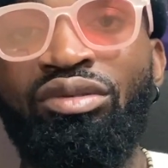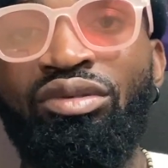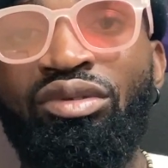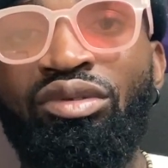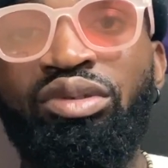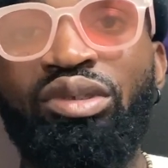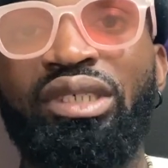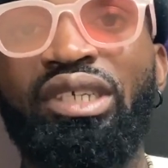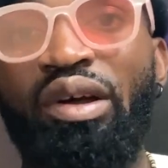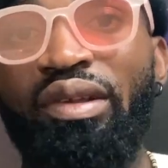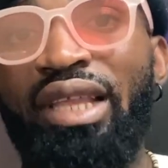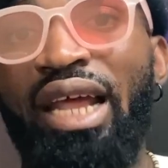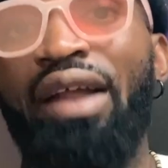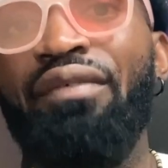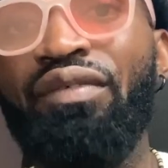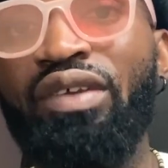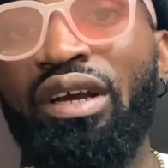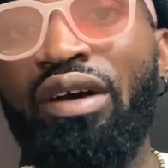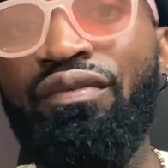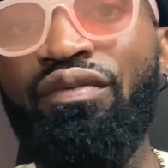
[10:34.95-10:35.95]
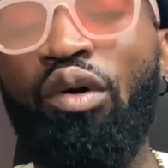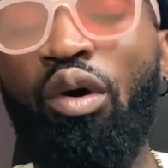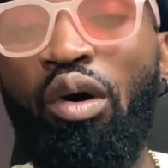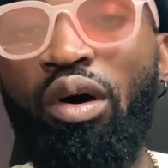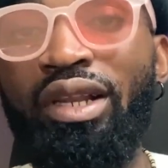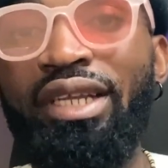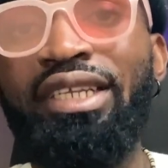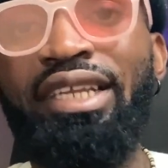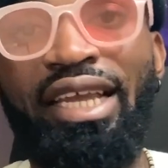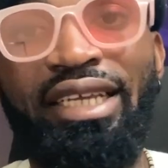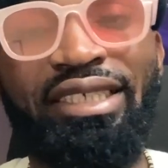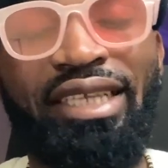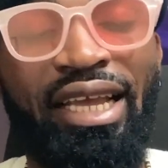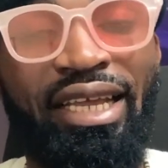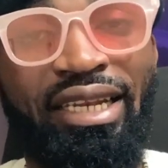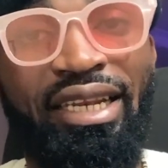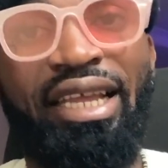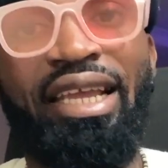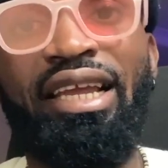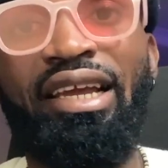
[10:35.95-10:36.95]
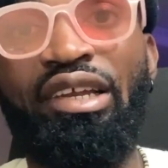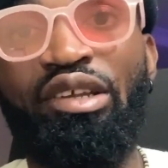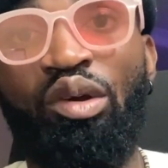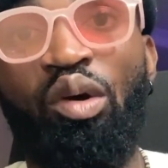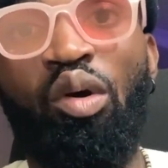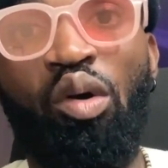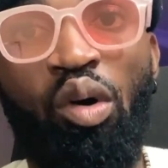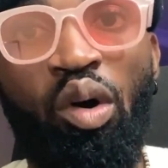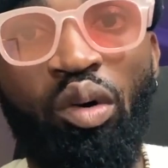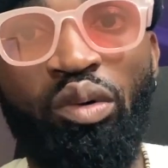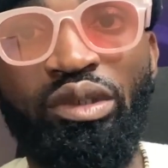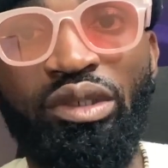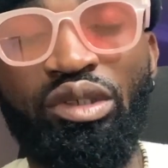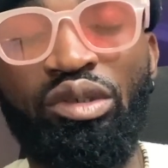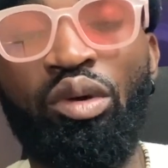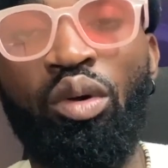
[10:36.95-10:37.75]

to South Africa for holidays and they are your host.